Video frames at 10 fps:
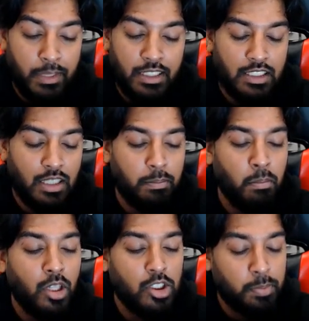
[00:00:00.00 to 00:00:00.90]
picks up
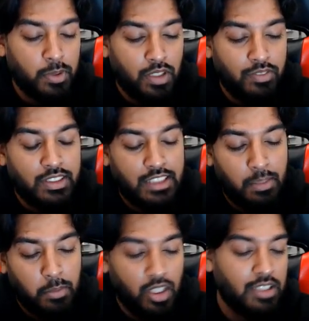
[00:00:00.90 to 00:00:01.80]
multiple of the
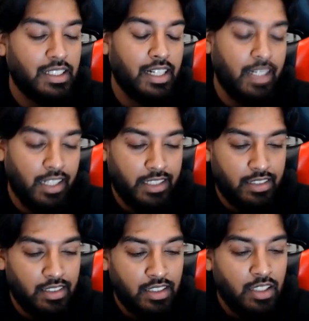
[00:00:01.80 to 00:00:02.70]
same cards that I like.